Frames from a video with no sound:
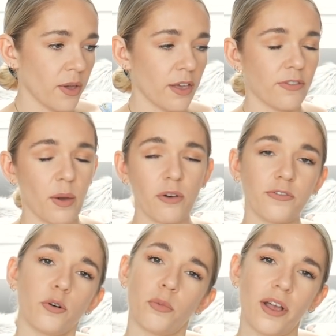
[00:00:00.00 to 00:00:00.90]
if they were
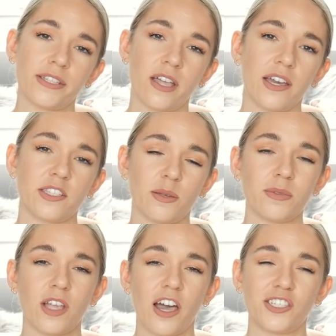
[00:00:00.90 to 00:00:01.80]
full priced
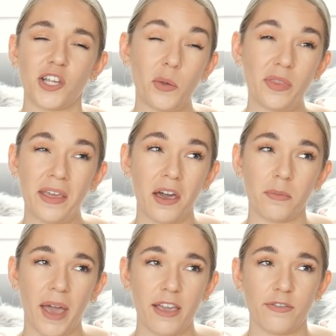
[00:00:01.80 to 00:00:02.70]
items, I don't think
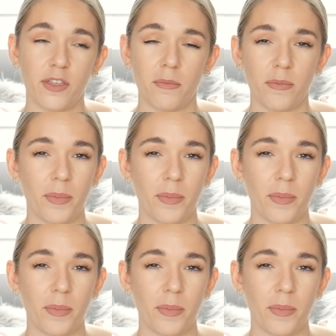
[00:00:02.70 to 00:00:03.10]
I'd pay for them,